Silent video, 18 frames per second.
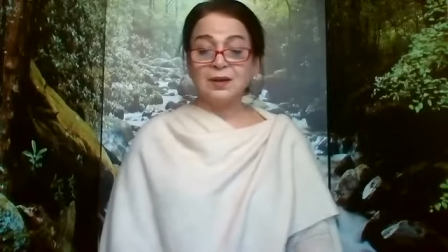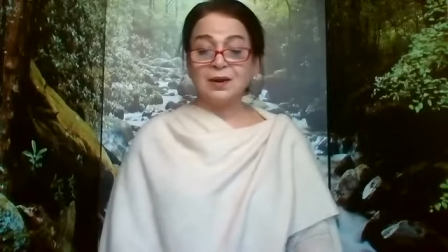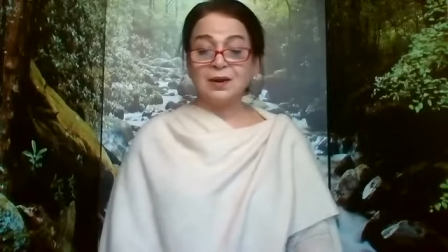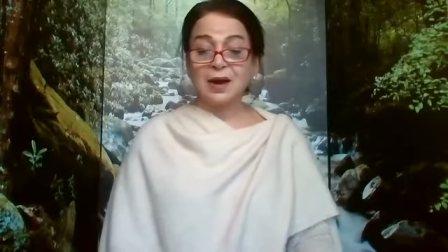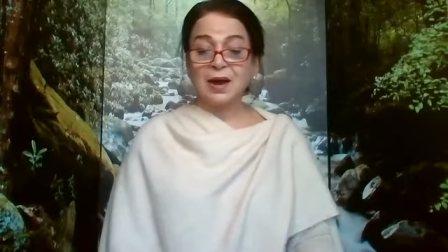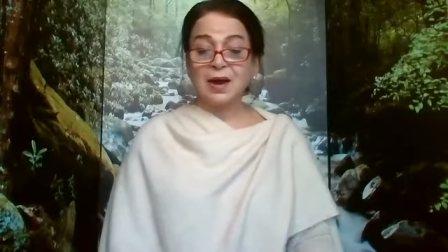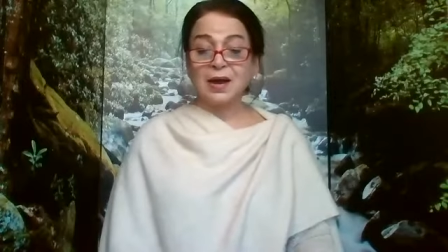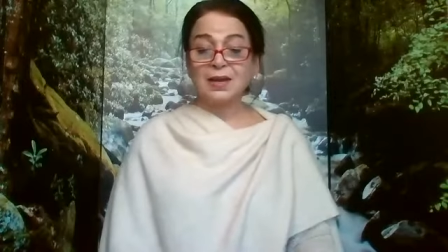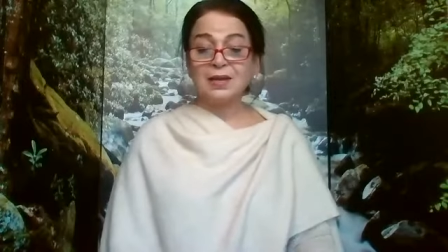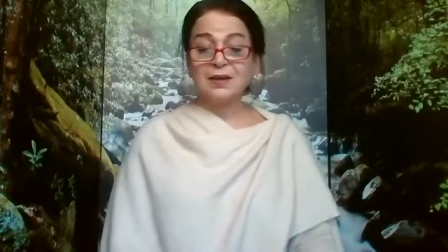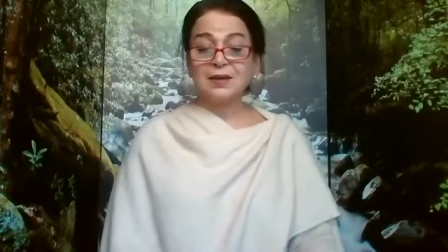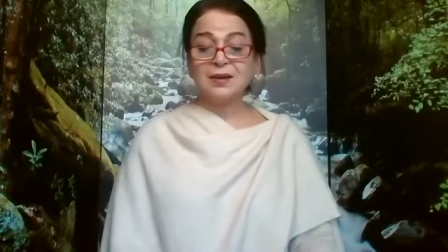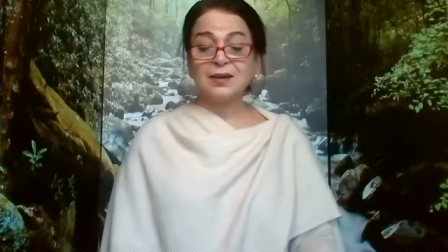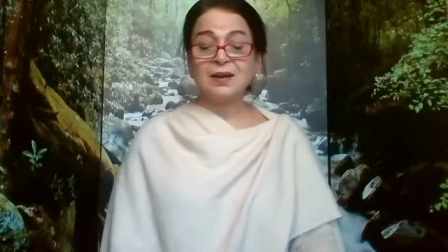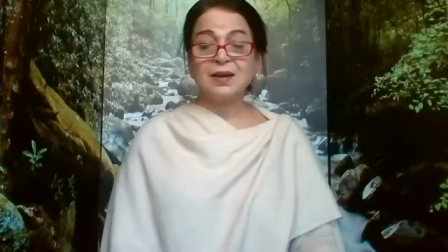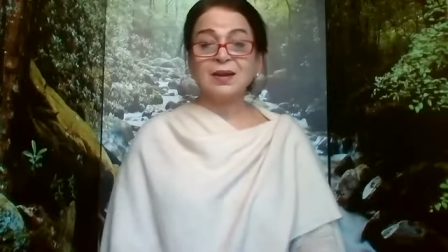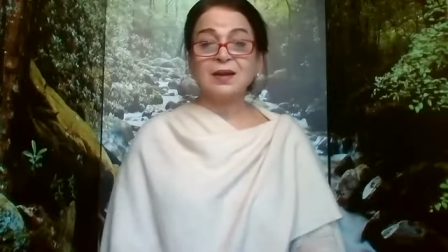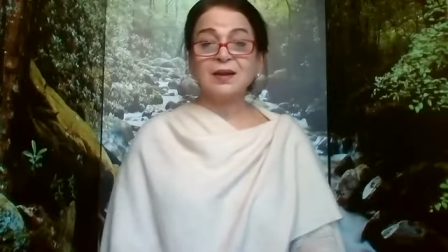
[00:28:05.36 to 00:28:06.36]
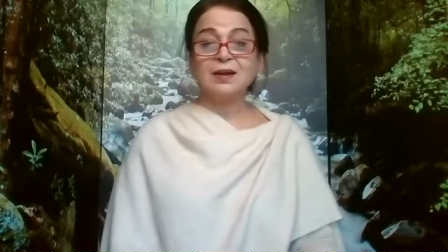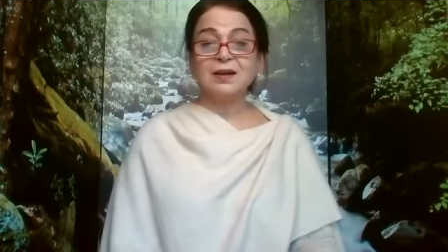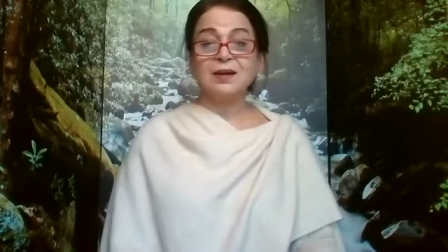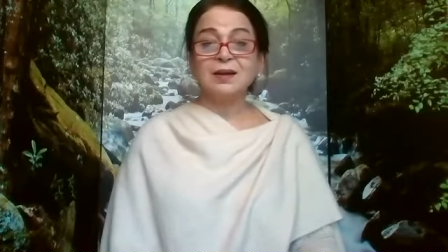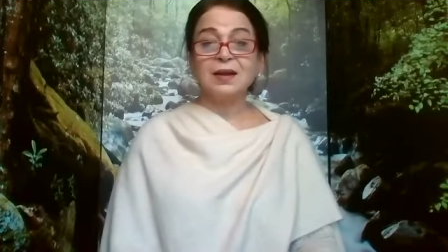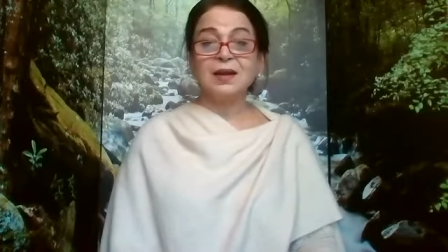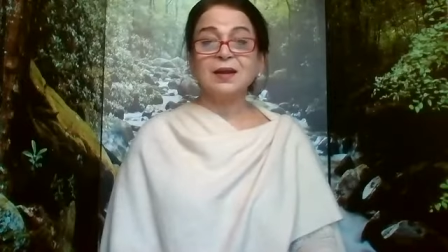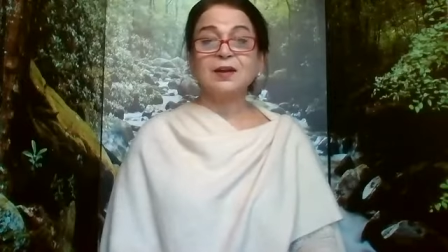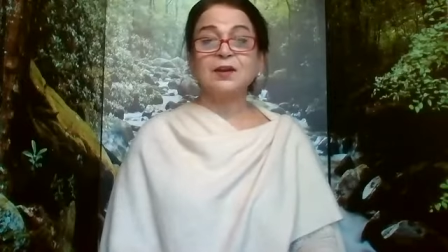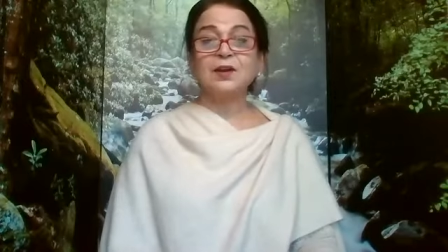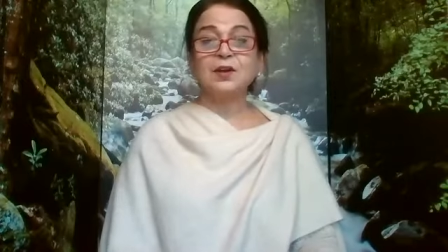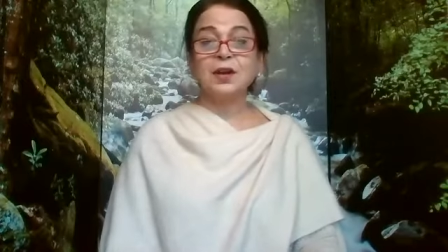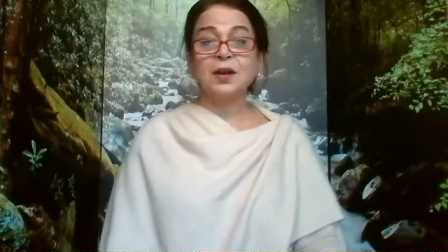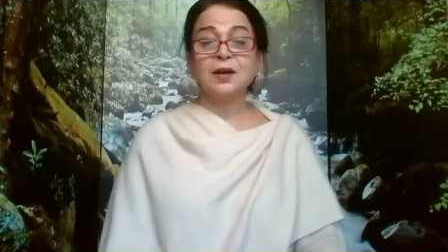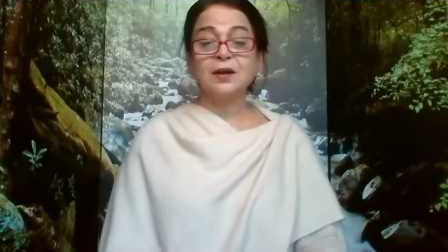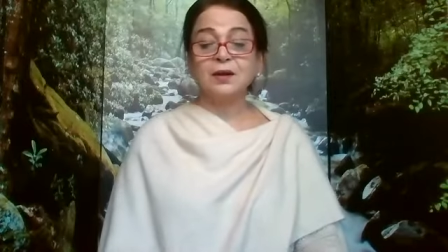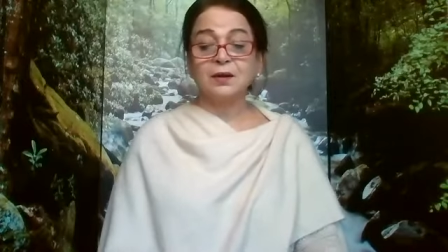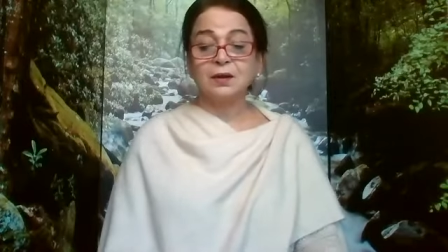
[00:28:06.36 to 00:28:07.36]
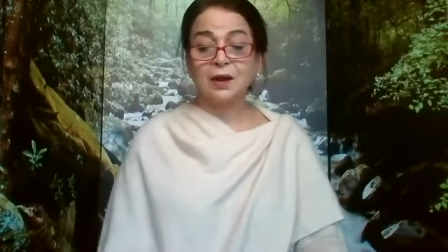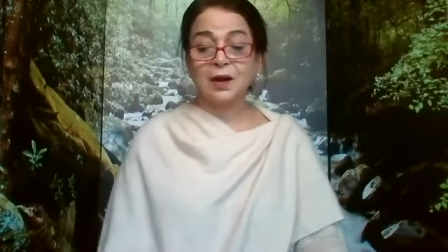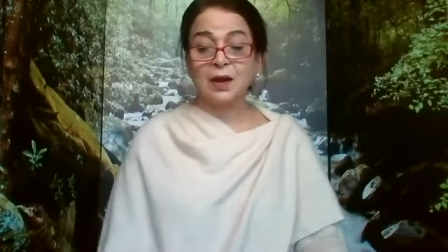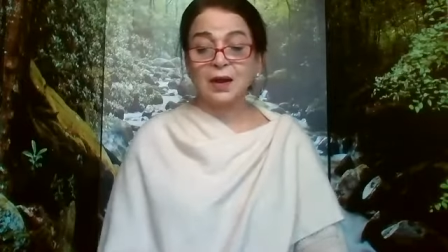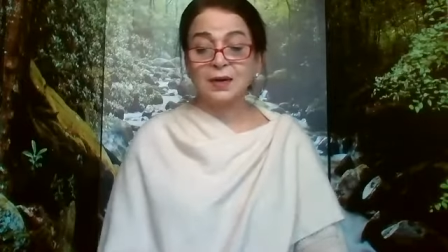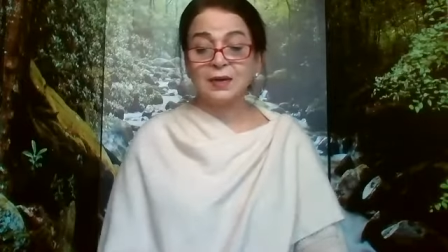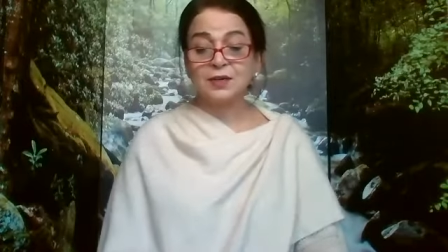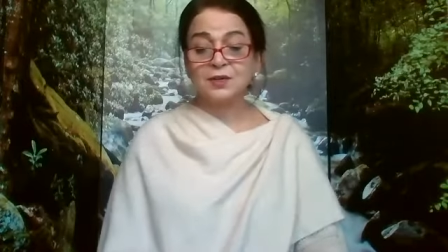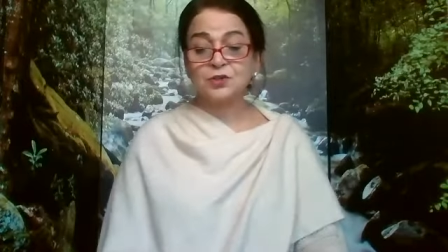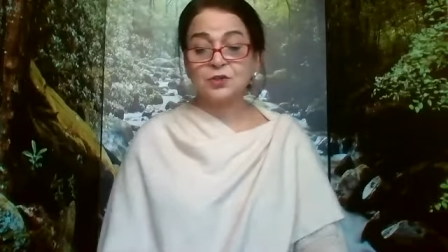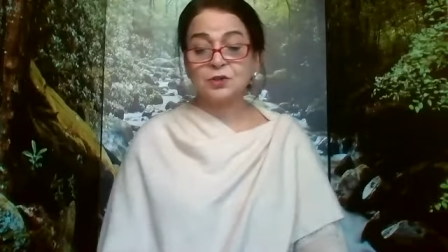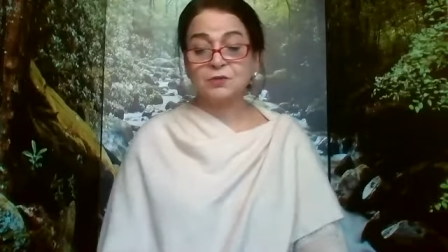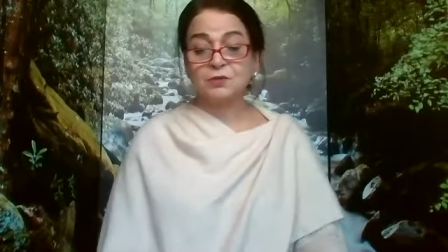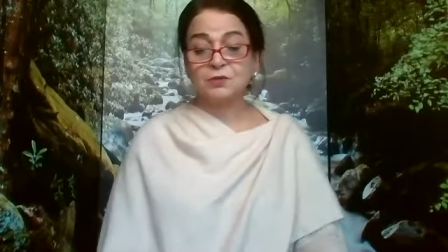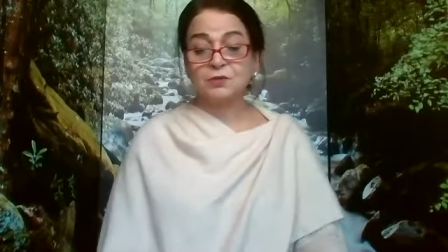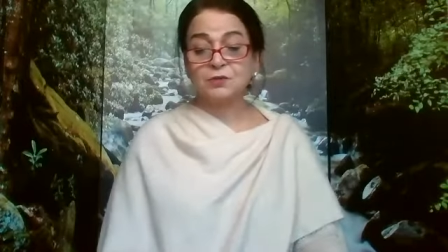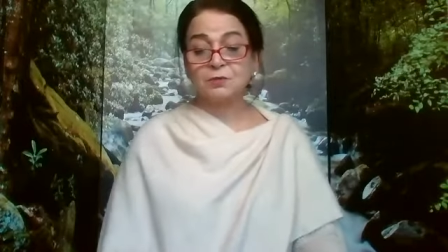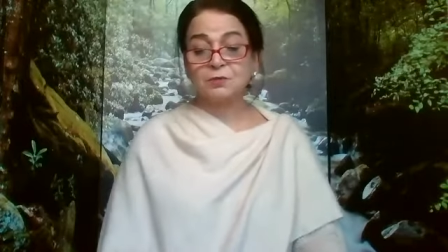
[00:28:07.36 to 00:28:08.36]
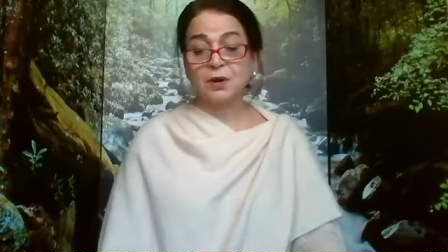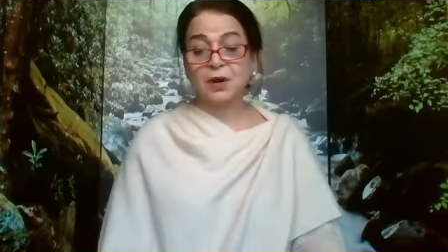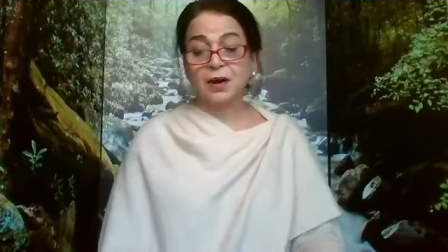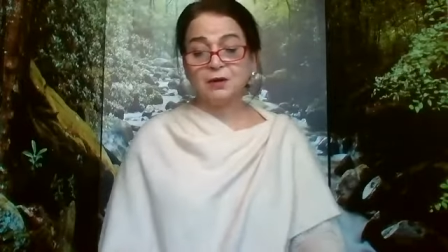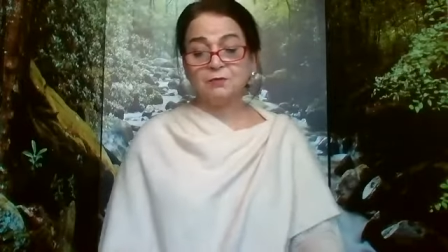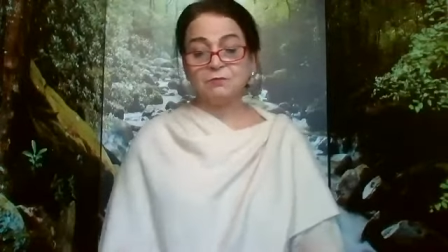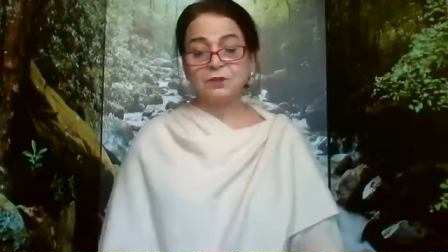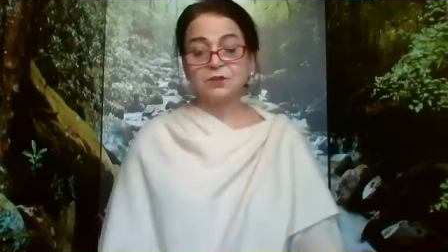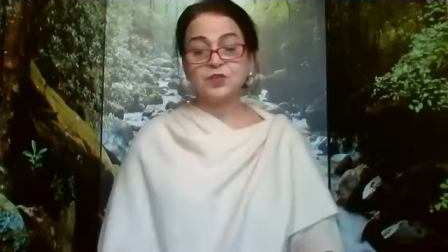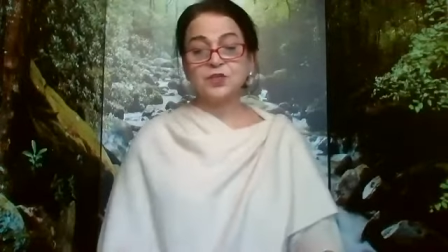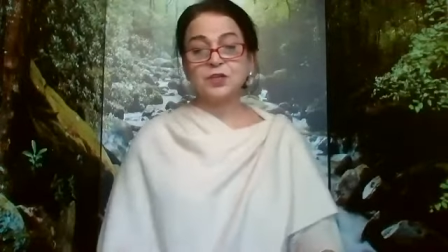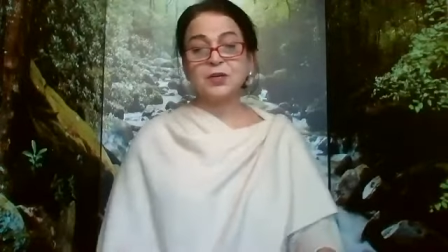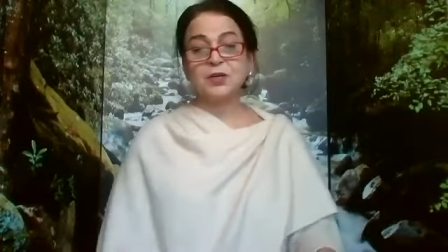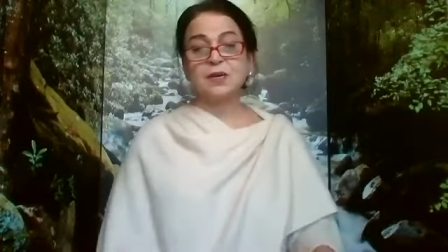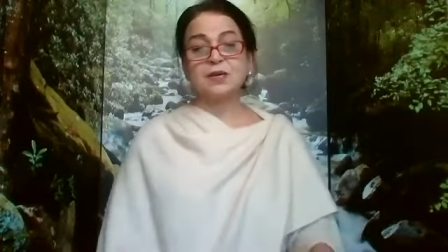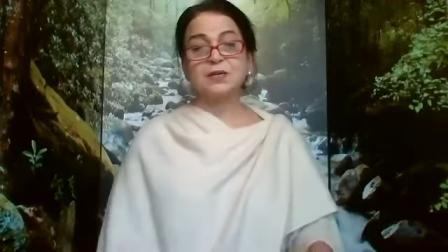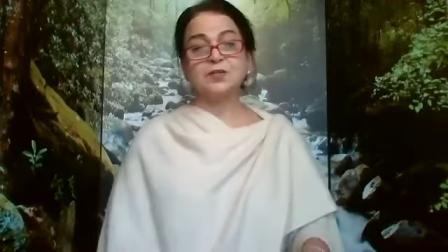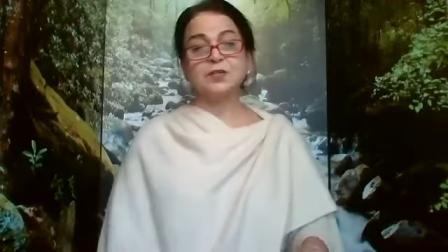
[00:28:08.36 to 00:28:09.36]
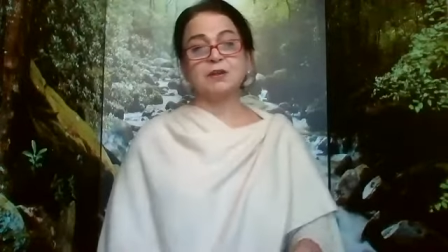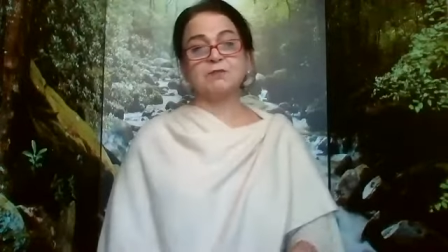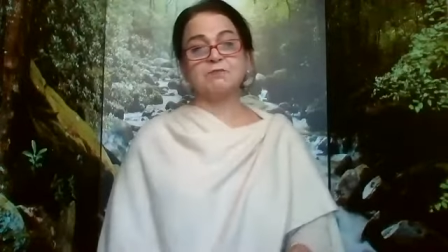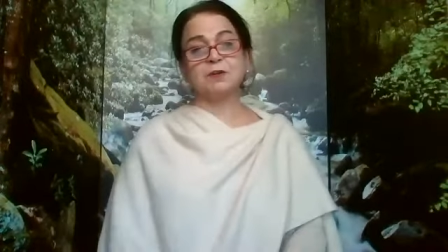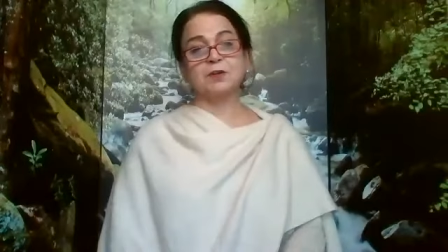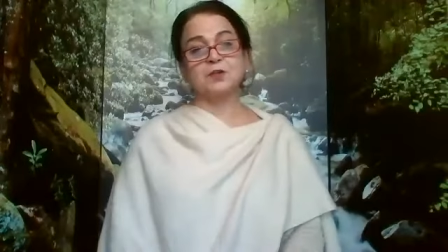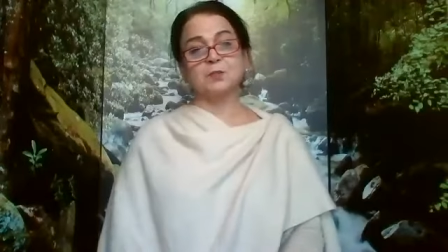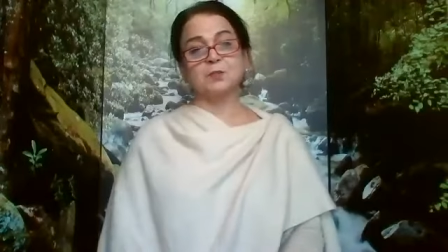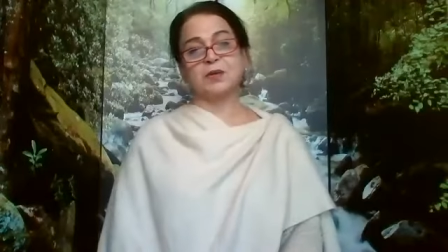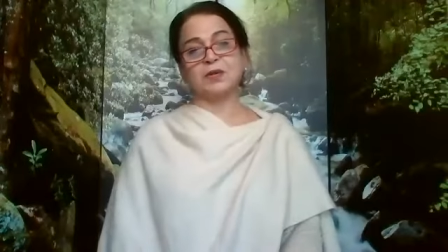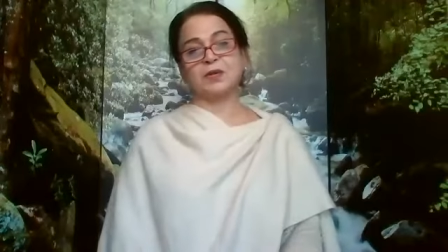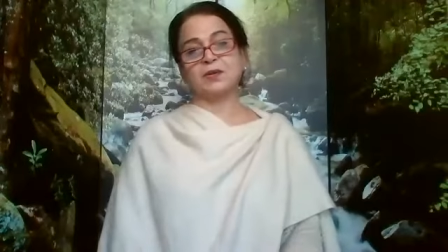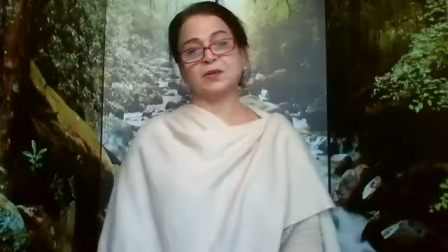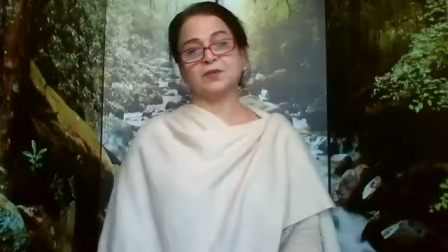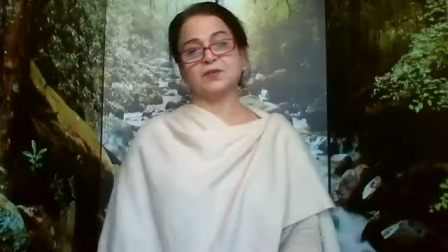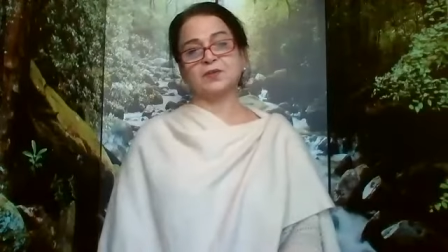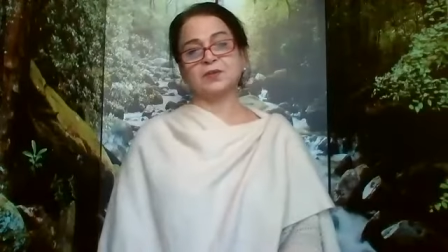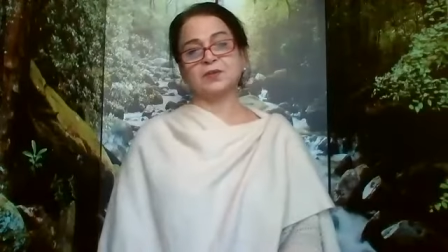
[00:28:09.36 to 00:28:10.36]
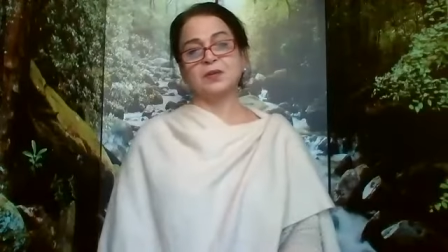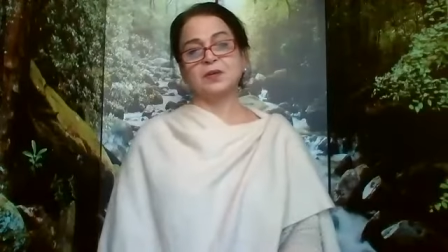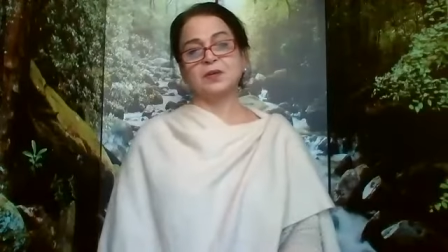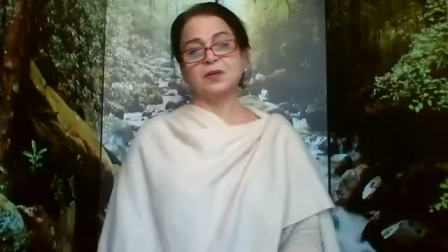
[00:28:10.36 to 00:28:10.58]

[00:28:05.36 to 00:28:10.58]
higher and greater heights of God vision and self experience.